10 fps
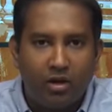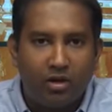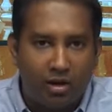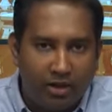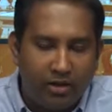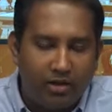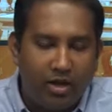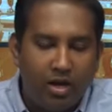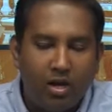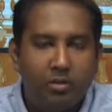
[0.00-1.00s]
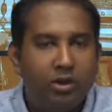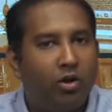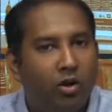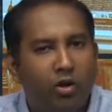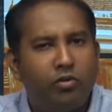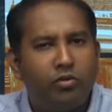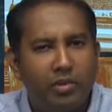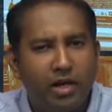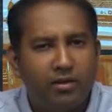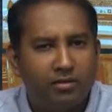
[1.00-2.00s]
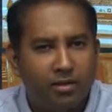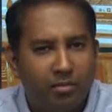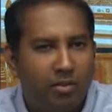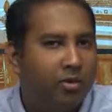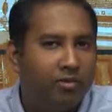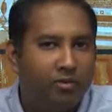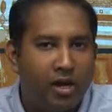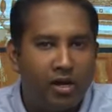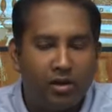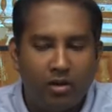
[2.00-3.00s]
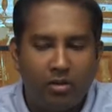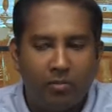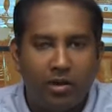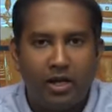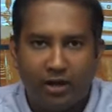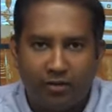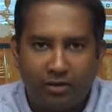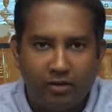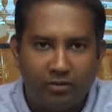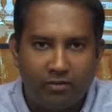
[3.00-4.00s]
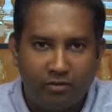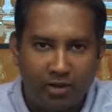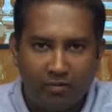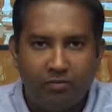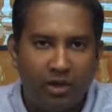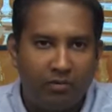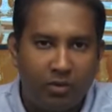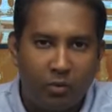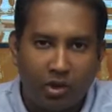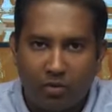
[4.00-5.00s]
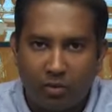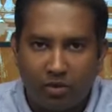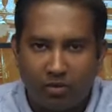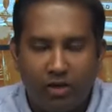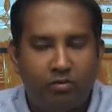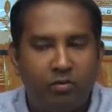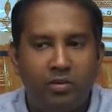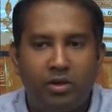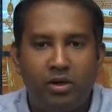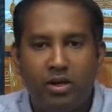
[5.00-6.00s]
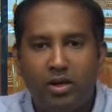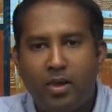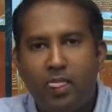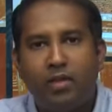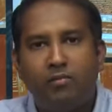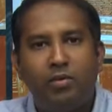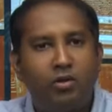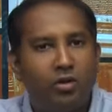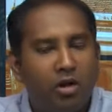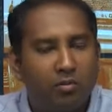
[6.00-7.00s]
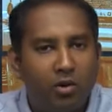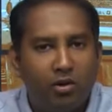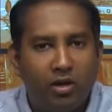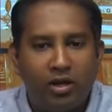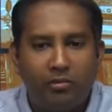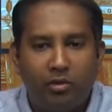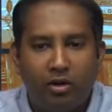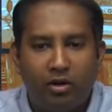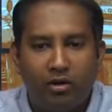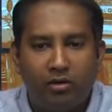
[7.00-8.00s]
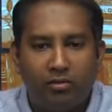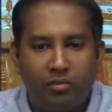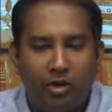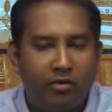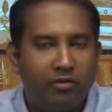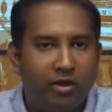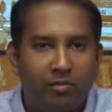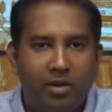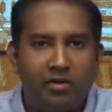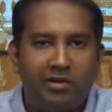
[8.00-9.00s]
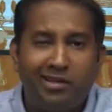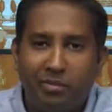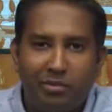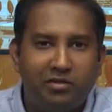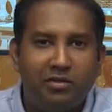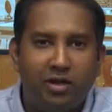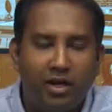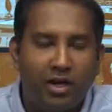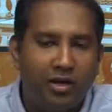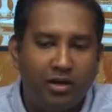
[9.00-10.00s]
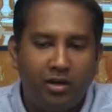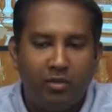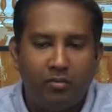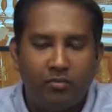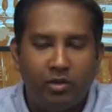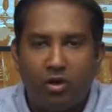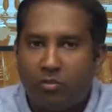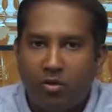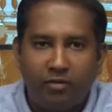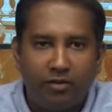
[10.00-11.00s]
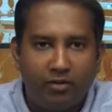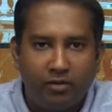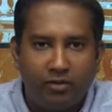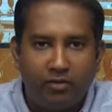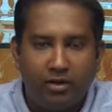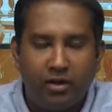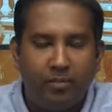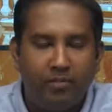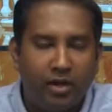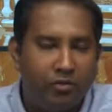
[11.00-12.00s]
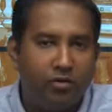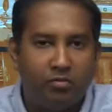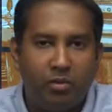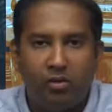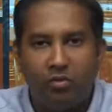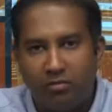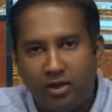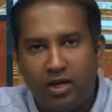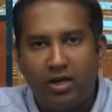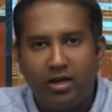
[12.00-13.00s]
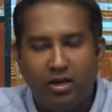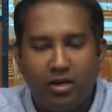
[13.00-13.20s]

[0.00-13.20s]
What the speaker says: content. But there'll also be some amount of cutting edge research that we would cover, right? So we will talk about projects that have been recently presented at the top conferences, SOSP and OSDI,